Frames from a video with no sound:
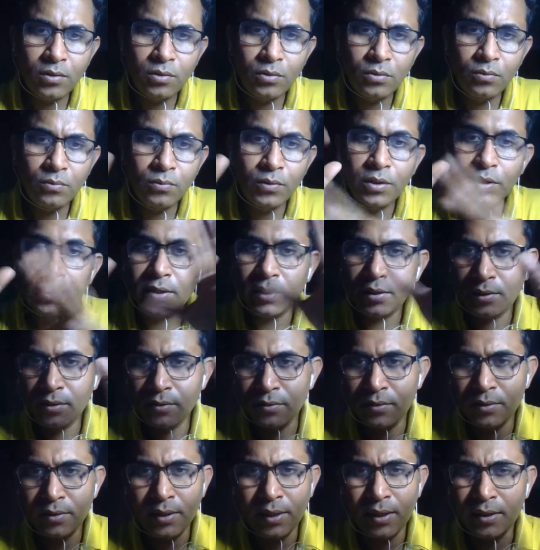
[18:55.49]
to monetize
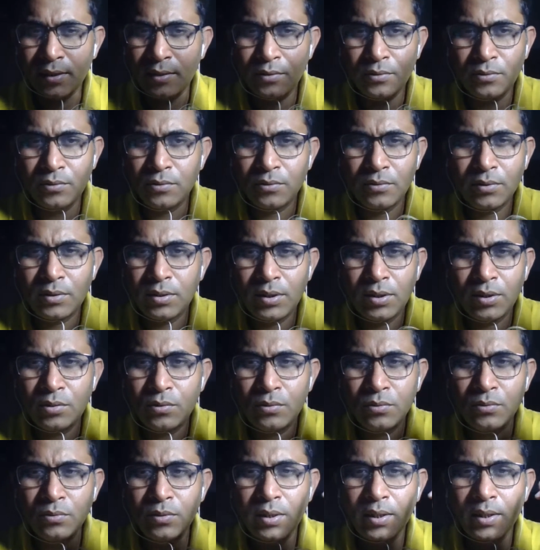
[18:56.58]
your site. You don't need to,